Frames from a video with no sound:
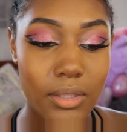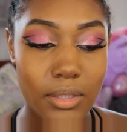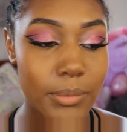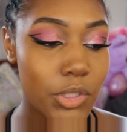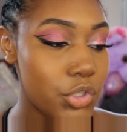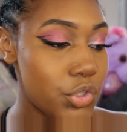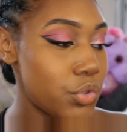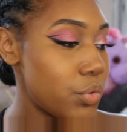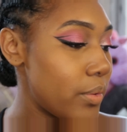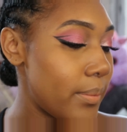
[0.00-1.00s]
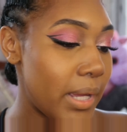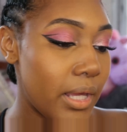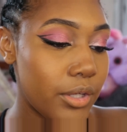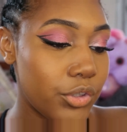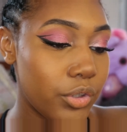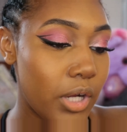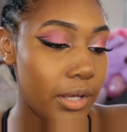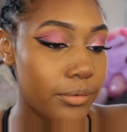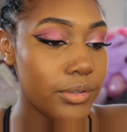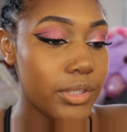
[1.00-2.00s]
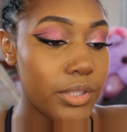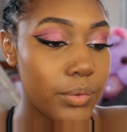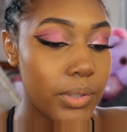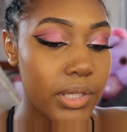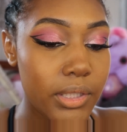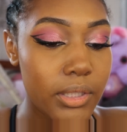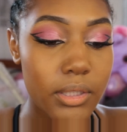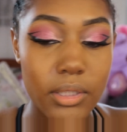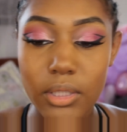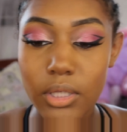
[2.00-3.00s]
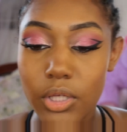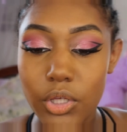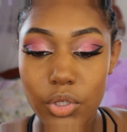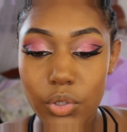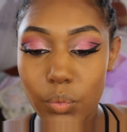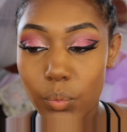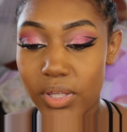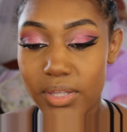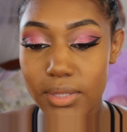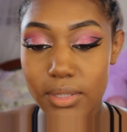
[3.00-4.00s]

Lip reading: Let me just do my under eye really quick with